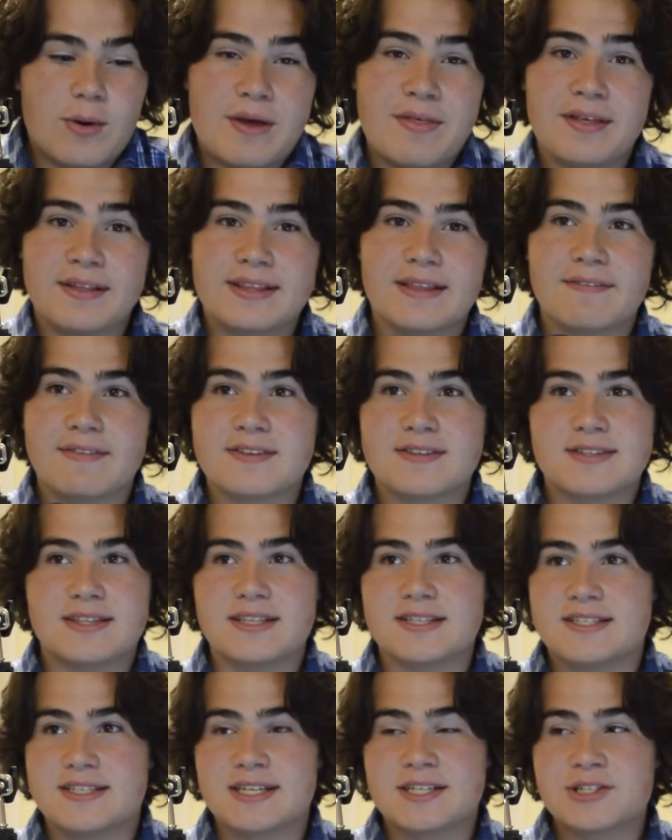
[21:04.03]
think that the
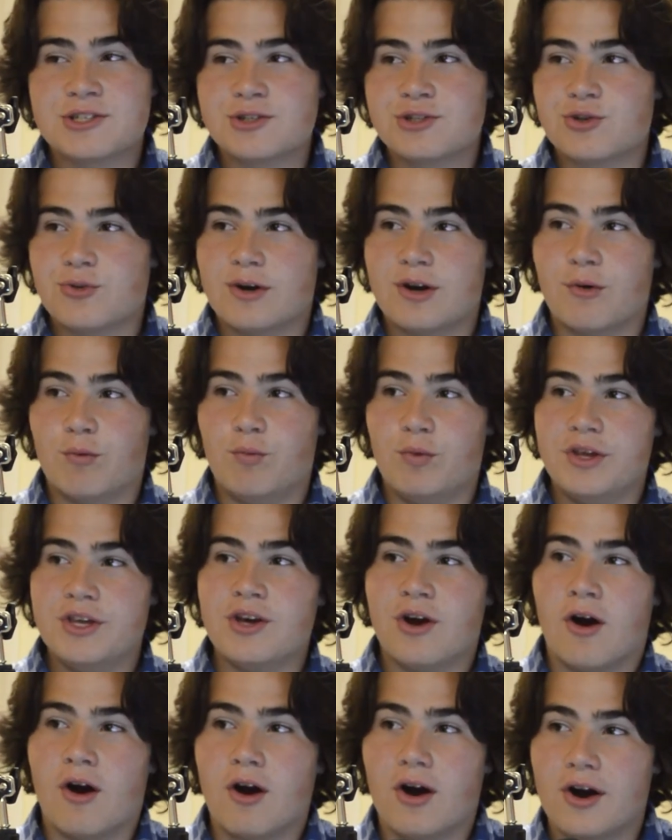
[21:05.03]
Sixers are in a really
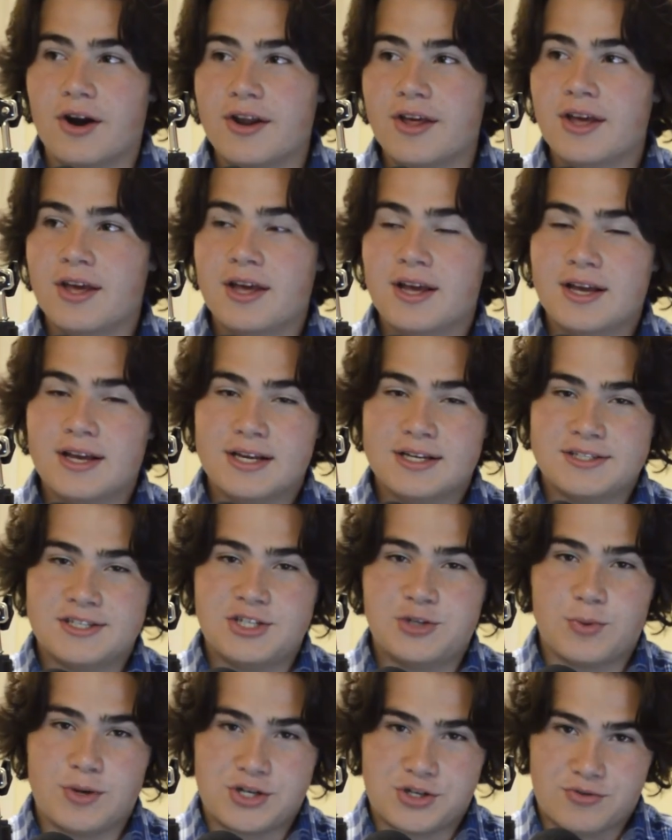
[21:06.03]
hard
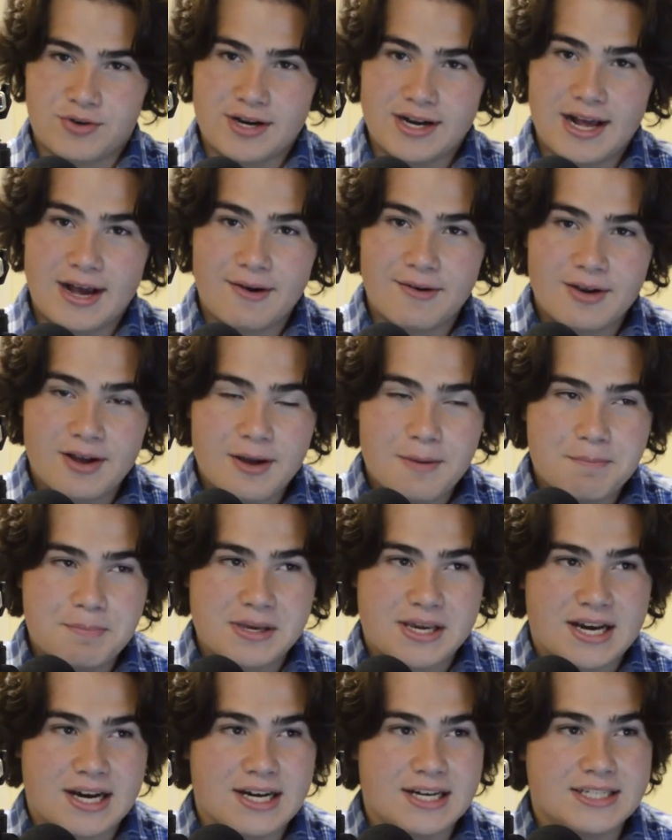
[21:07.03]
situation right now
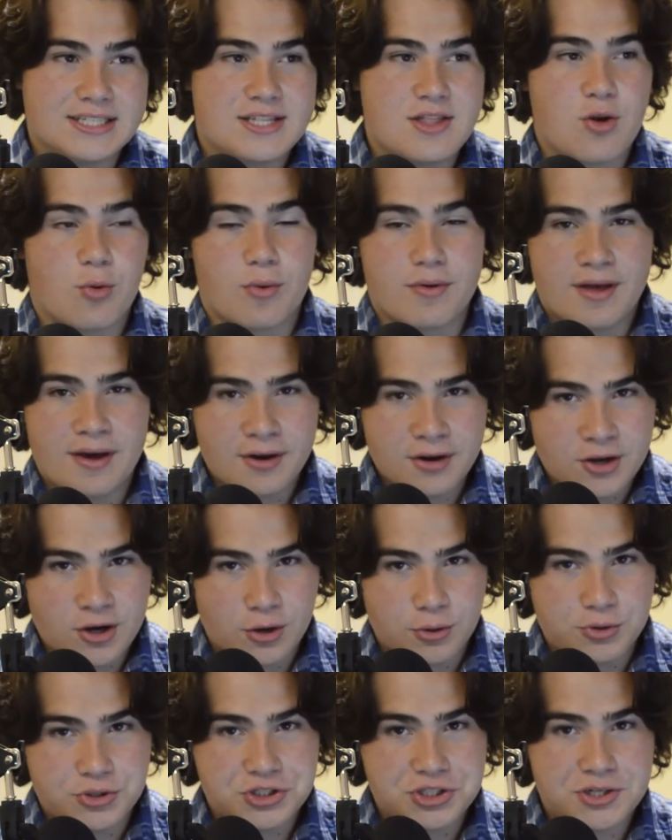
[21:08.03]
because they're without a
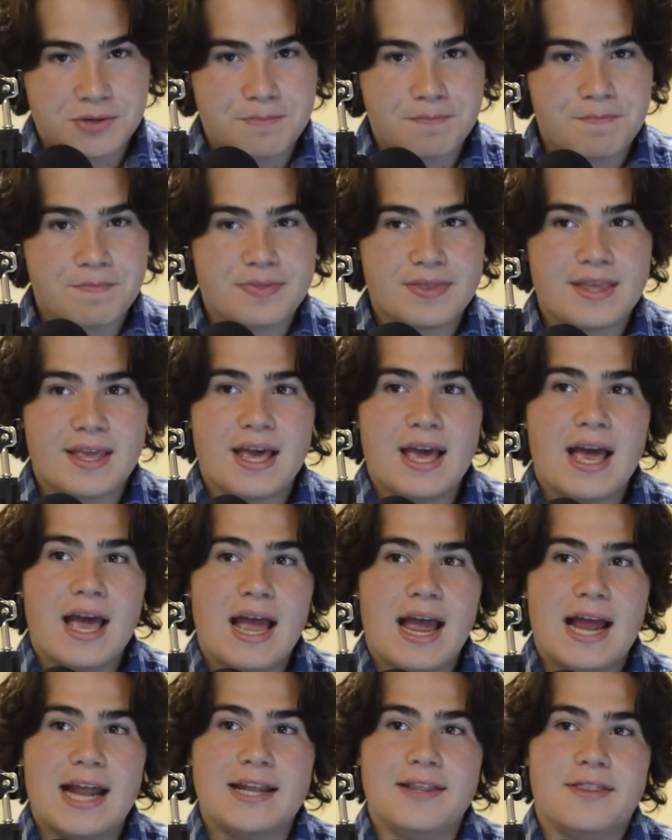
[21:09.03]
coach,
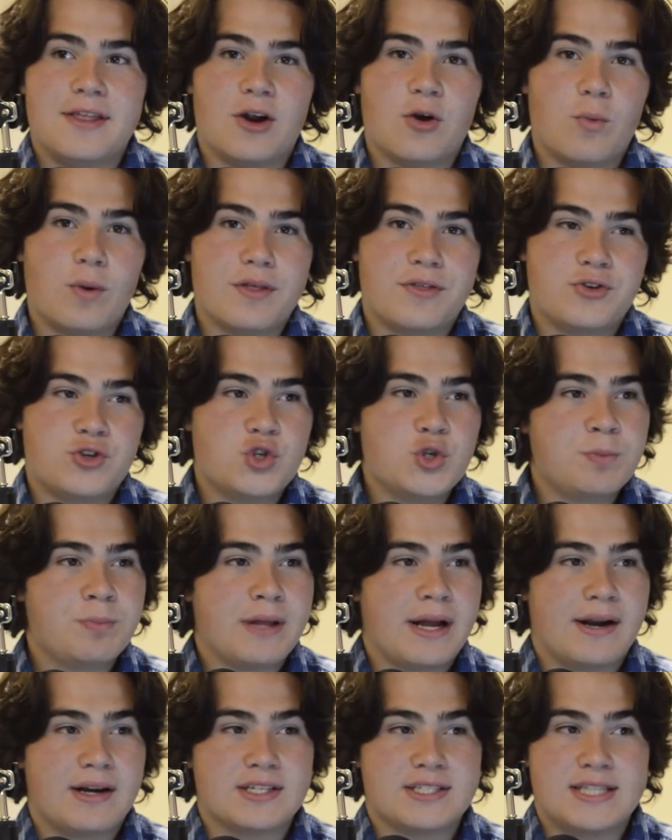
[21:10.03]
and they're with 2
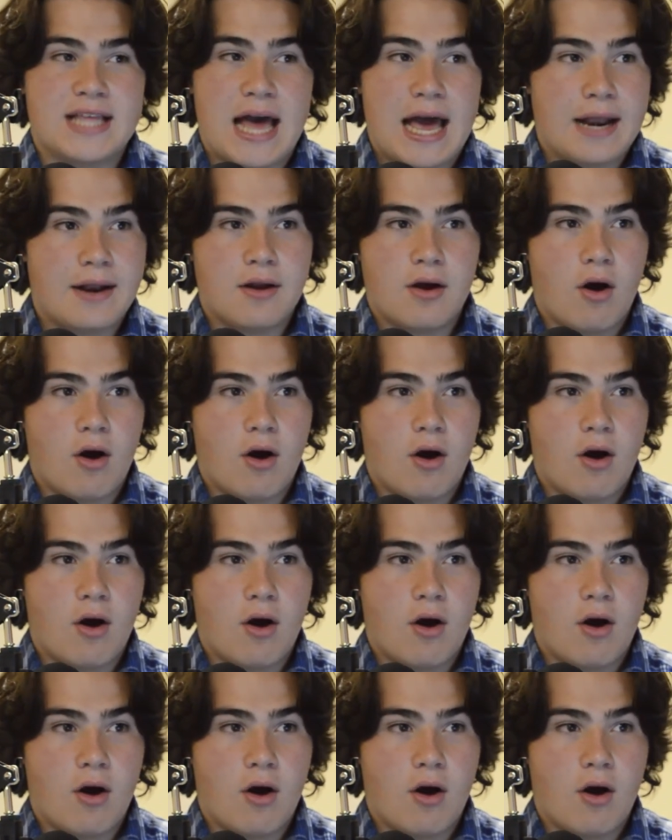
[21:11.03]
players that